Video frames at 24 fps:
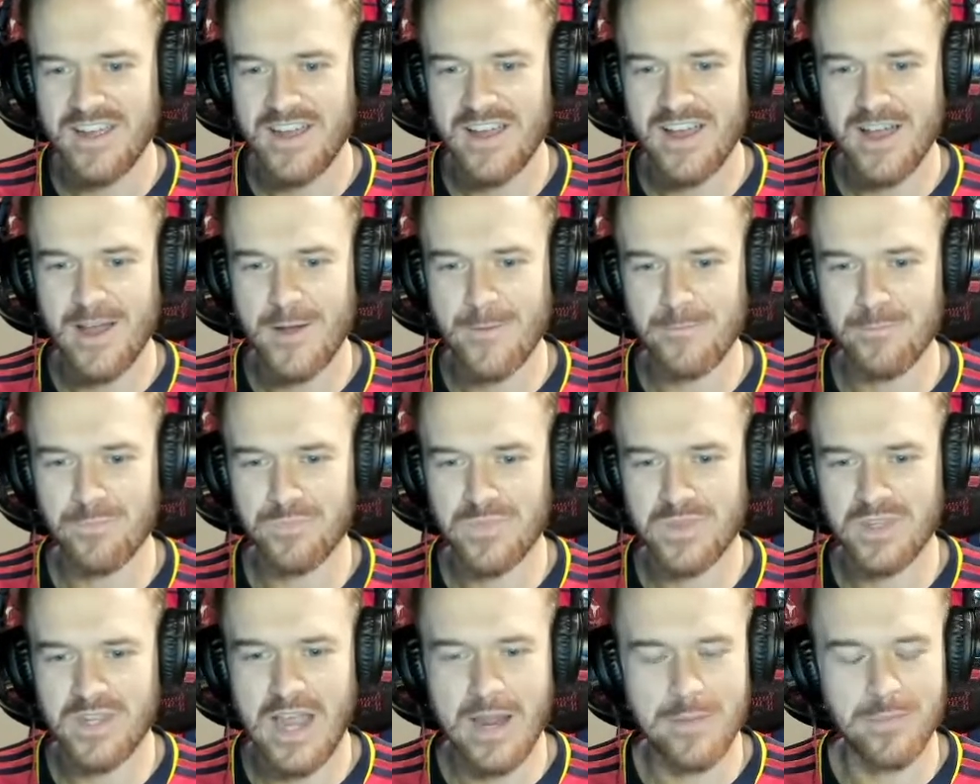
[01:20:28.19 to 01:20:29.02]
um,
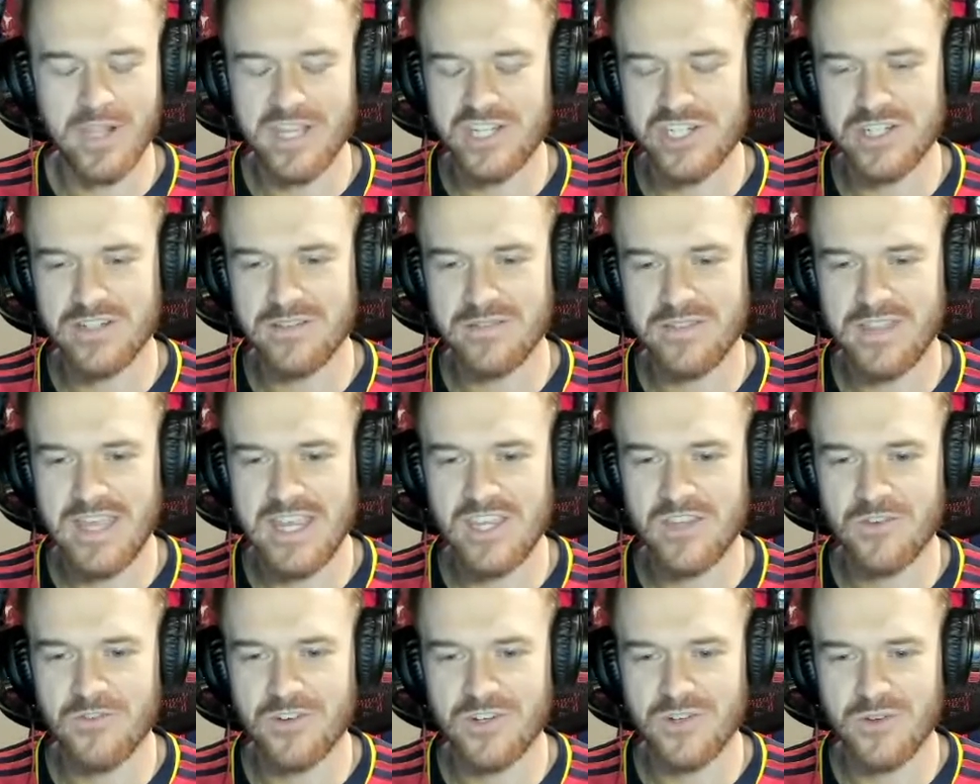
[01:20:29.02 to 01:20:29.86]
God bless you.
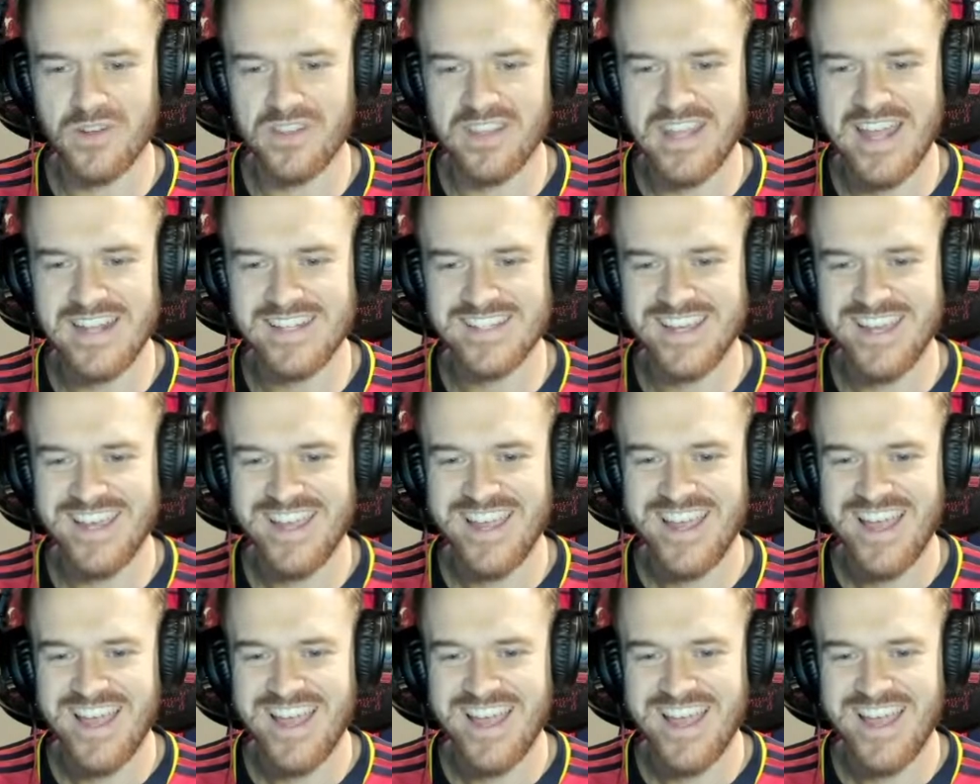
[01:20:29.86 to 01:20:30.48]
Thank you for doing that.